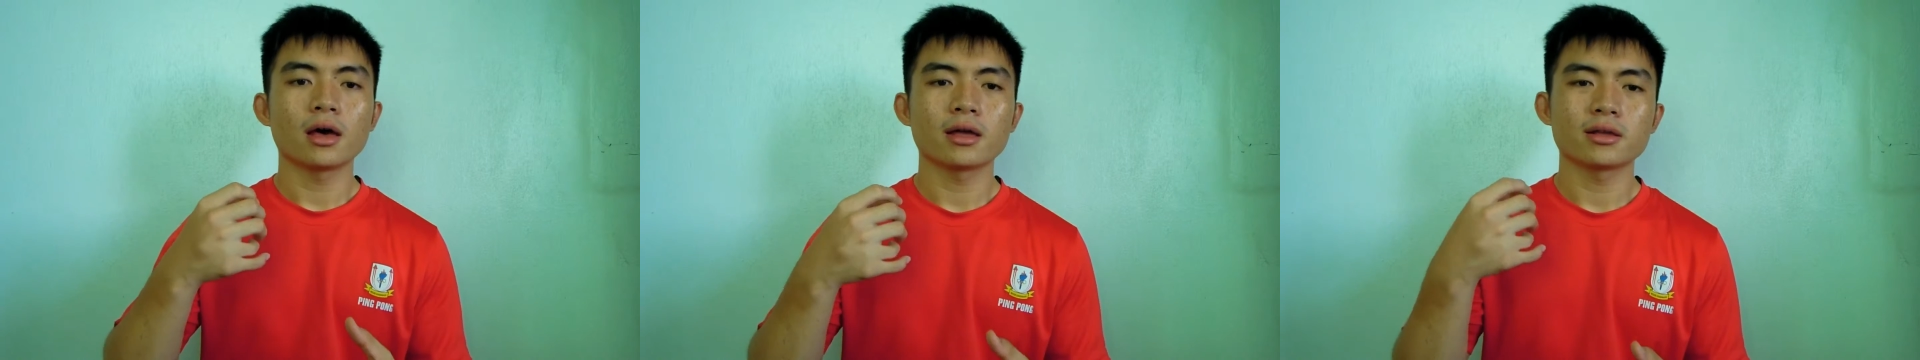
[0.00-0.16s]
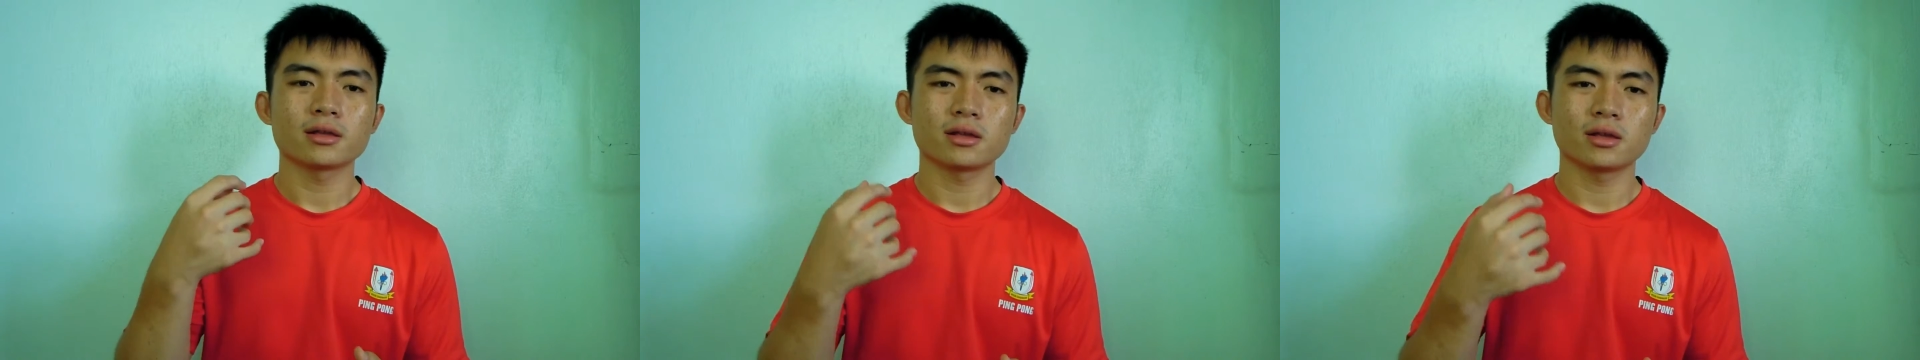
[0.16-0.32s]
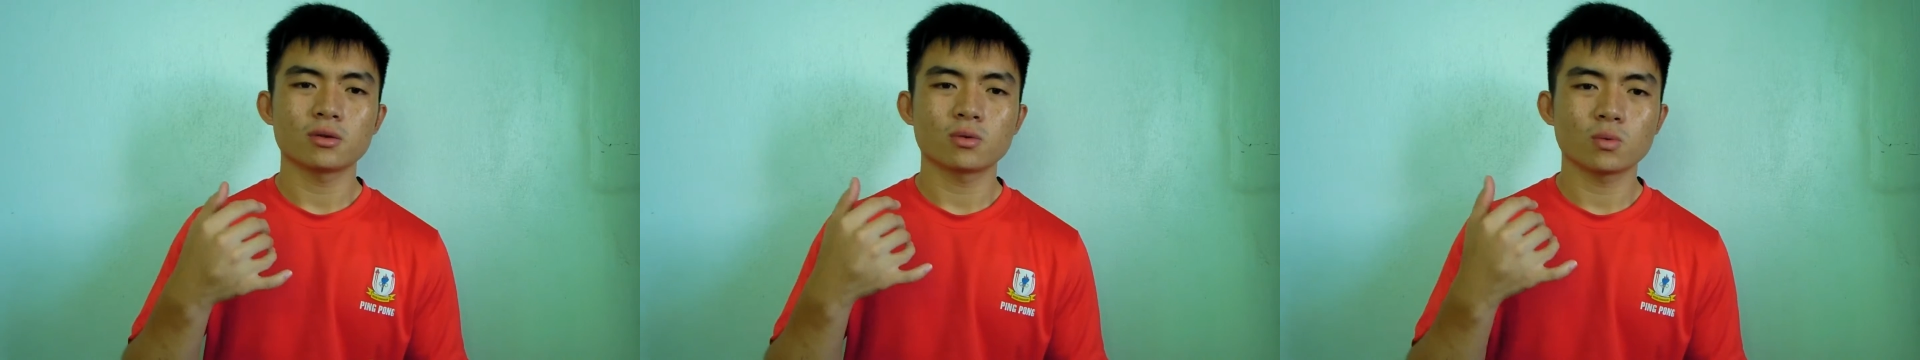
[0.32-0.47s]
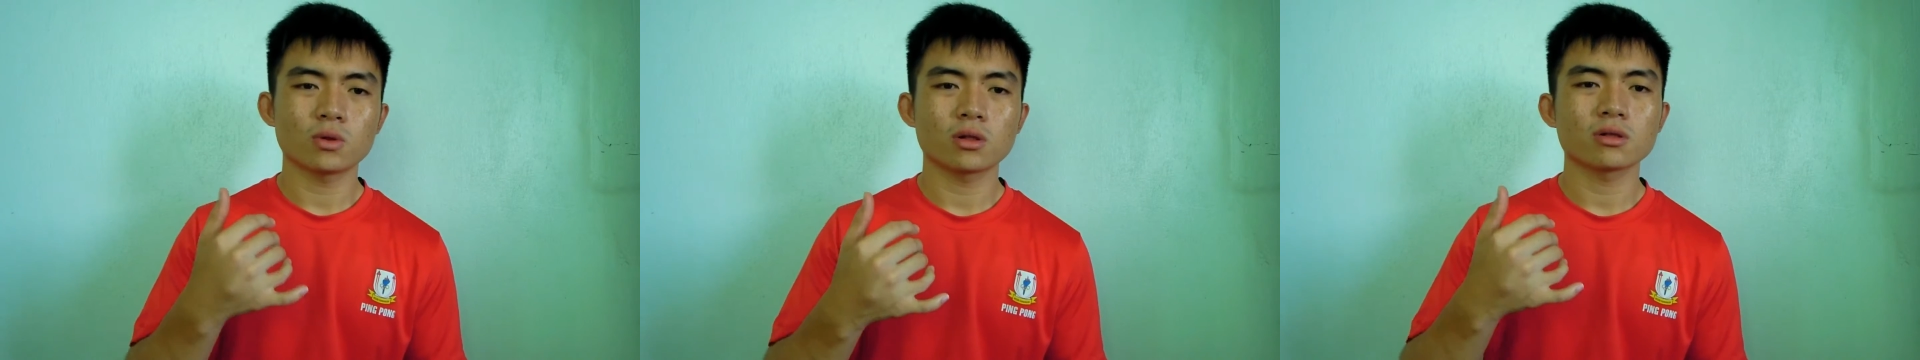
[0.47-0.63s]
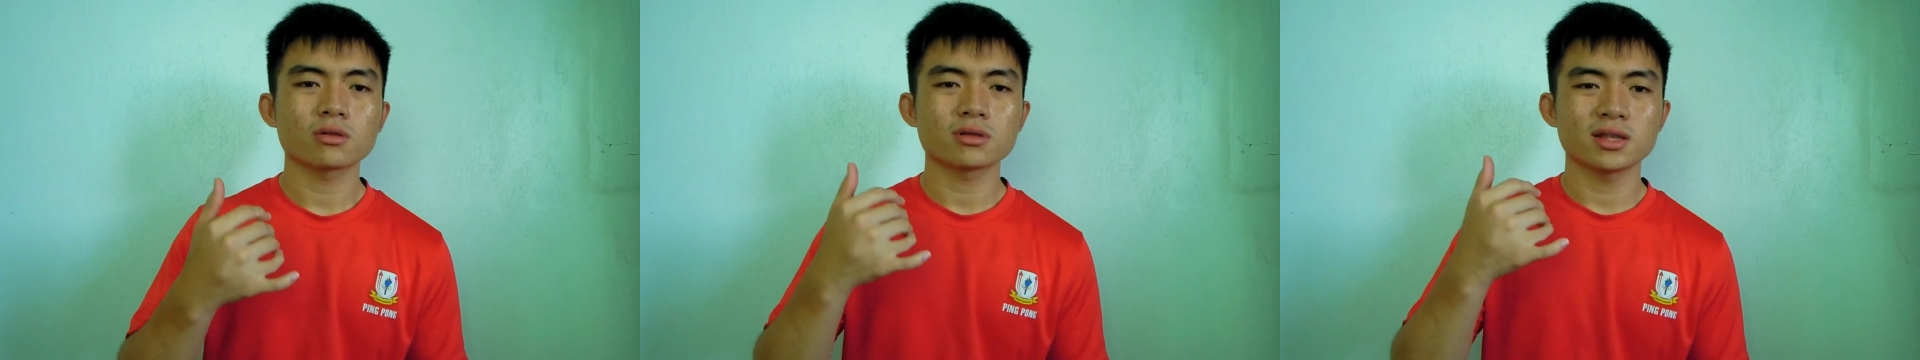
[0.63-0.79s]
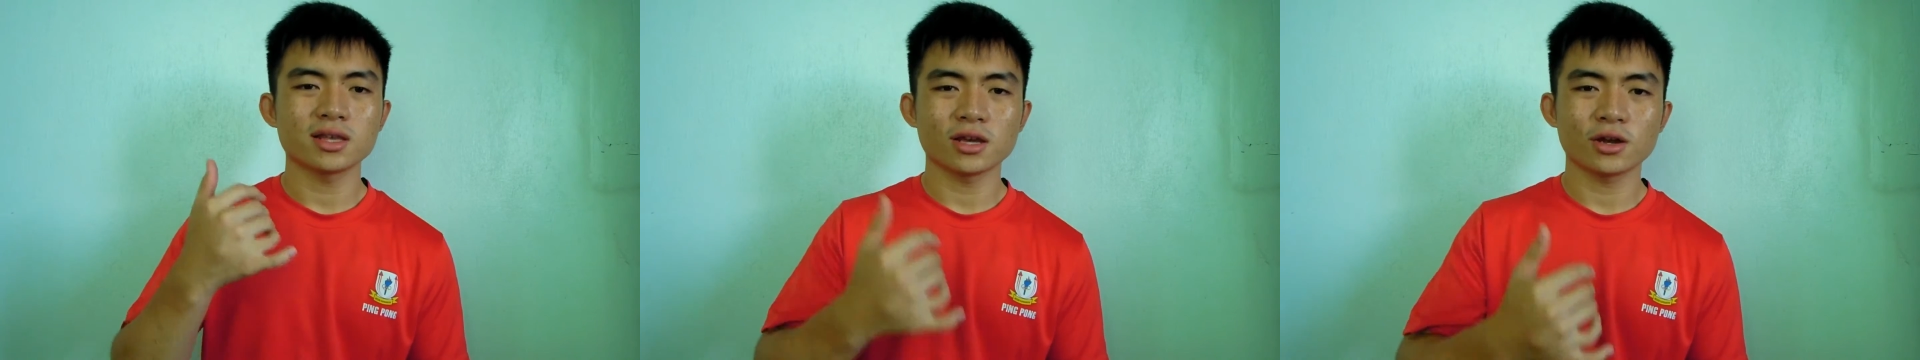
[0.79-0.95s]
and it
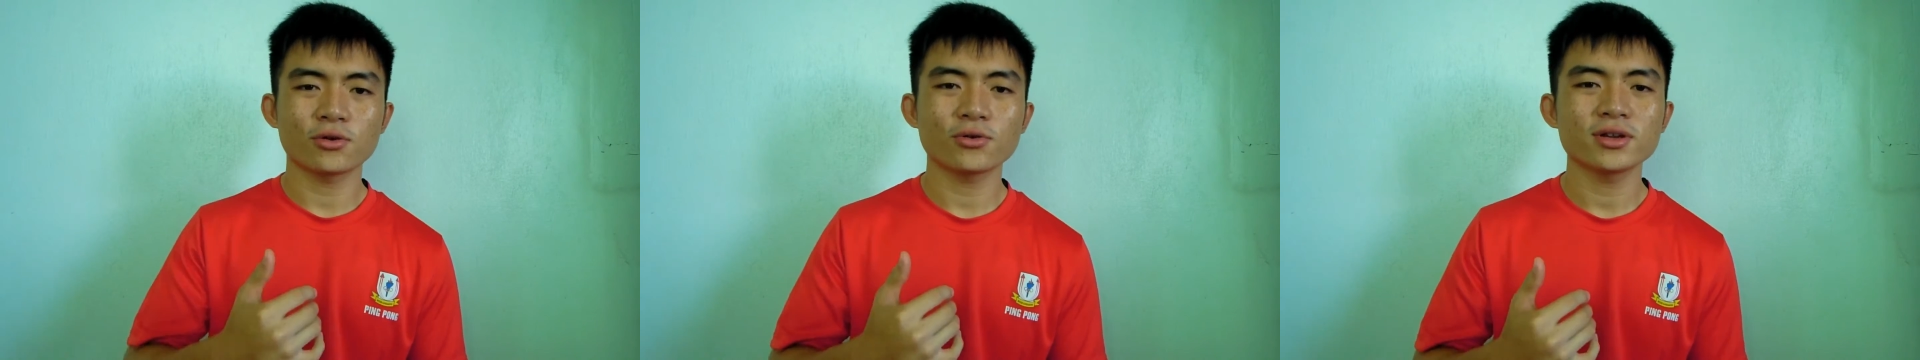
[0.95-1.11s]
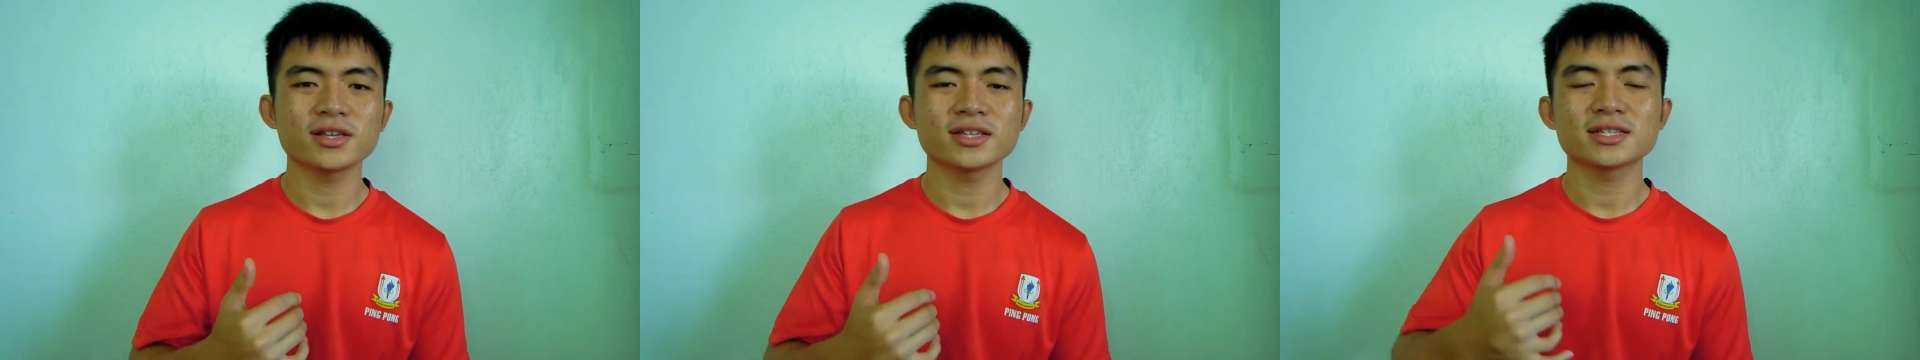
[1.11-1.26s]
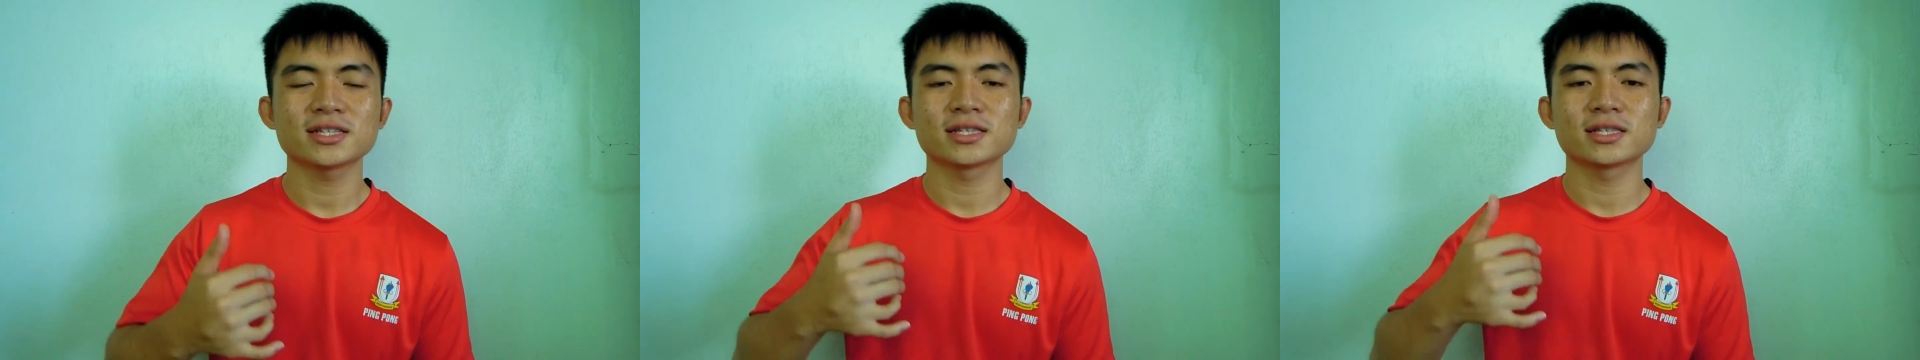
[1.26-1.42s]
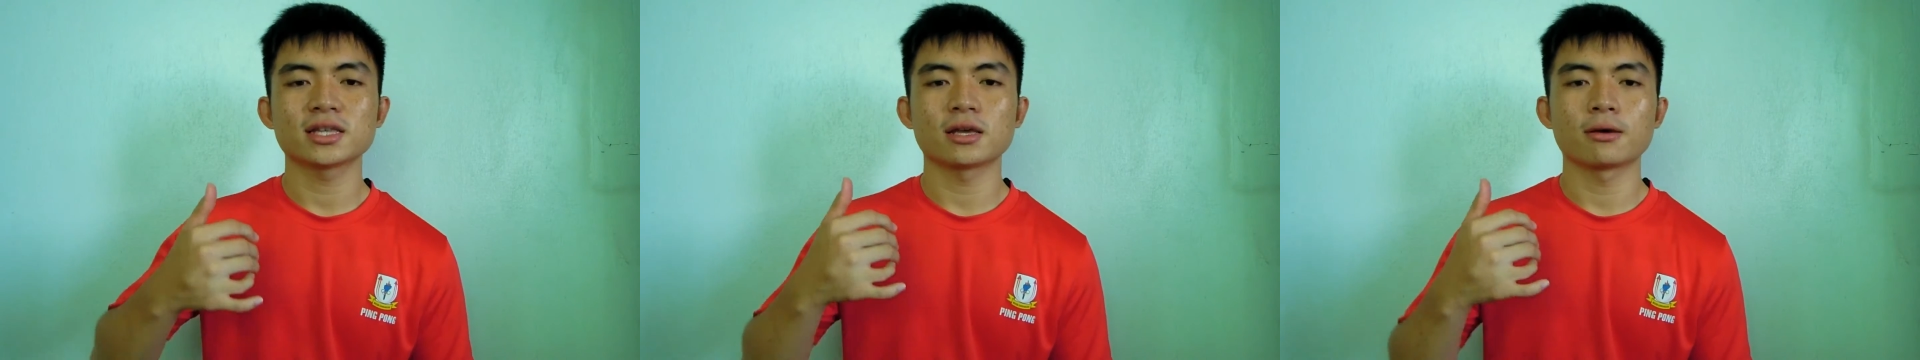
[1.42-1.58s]
will decrease